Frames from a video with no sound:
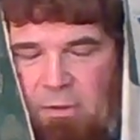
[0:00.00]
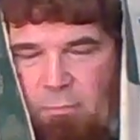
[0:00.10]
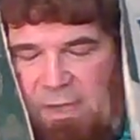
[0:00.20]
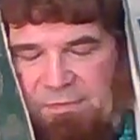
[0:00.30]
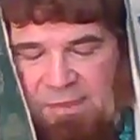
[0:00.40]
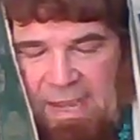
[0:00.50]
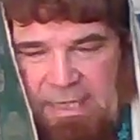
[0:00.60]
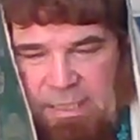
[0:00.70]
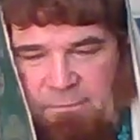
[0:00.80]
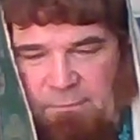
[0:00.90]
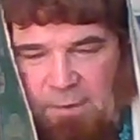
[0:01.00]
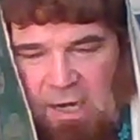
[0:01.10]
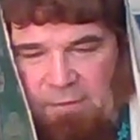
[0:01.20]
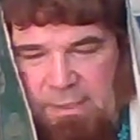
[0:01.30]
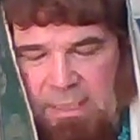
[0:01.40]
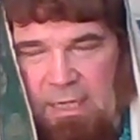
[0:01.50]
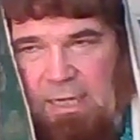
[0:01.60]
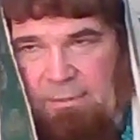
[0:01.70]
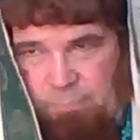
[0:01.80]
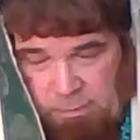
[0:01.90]
We thank you, Father
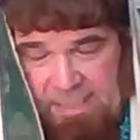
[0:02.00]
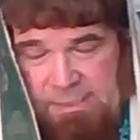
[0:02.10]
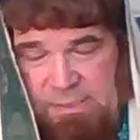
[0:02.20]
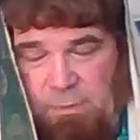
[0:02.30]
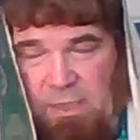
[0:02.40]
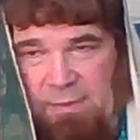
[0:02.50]
God. Pray this prayer.